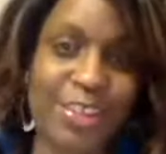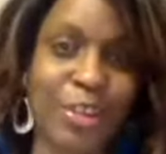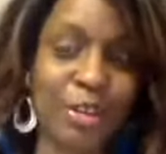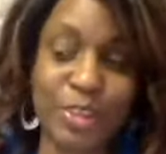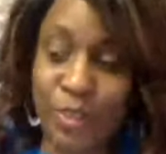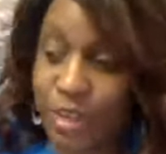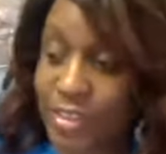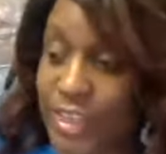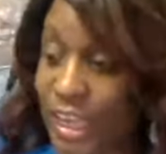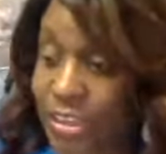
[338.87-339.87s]
Those of you
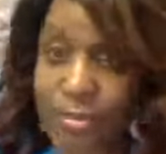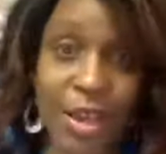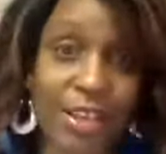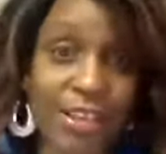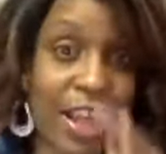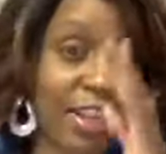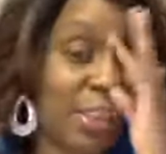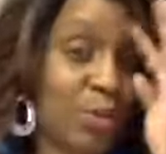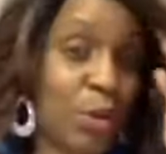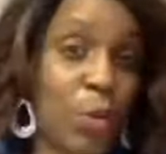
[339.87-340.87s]
that's taken Lamaze classes
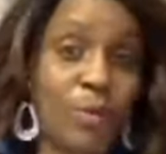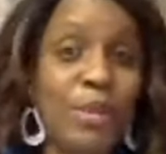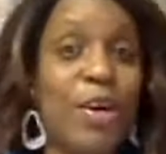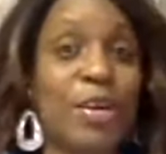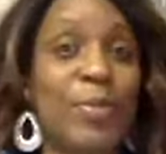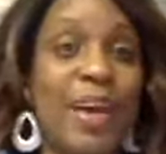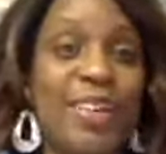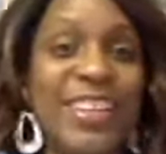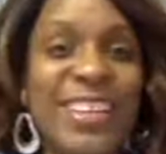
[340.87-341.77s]
will know what I'm talking about.